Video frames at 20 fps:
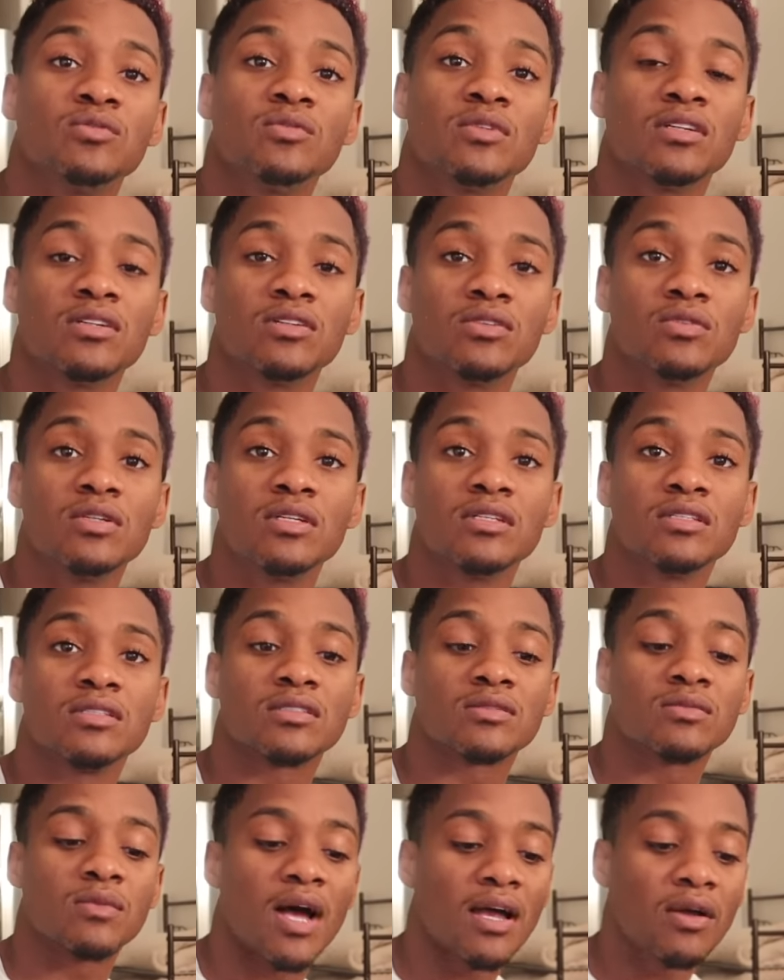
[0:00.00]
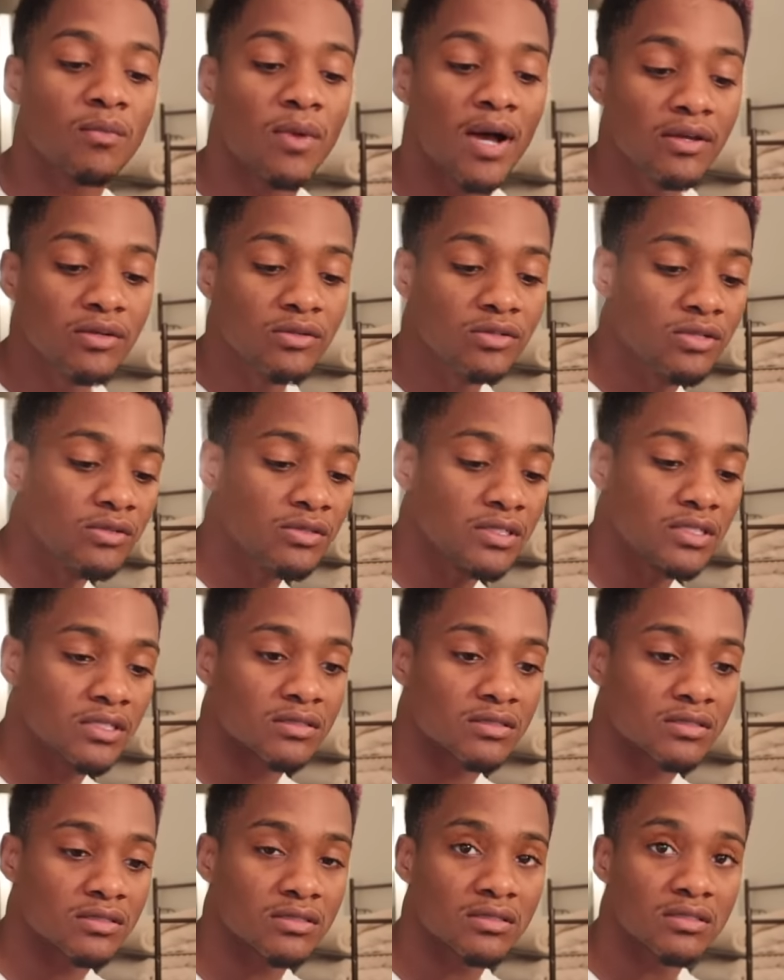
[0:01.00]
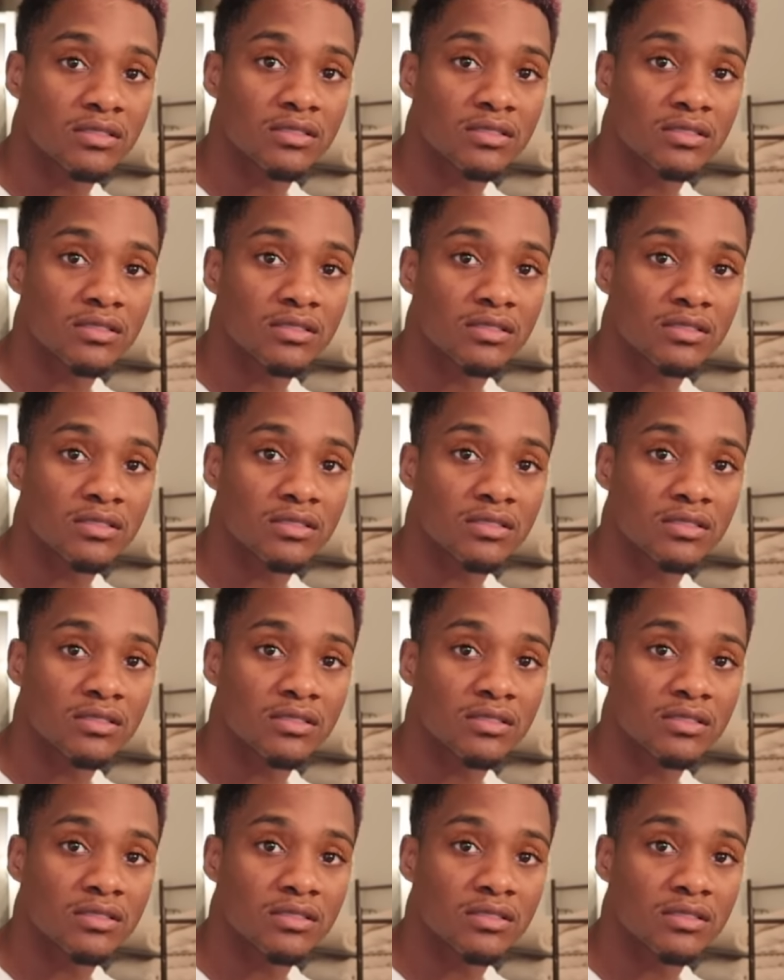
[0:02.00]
you want to do this? Why, why are you doing this?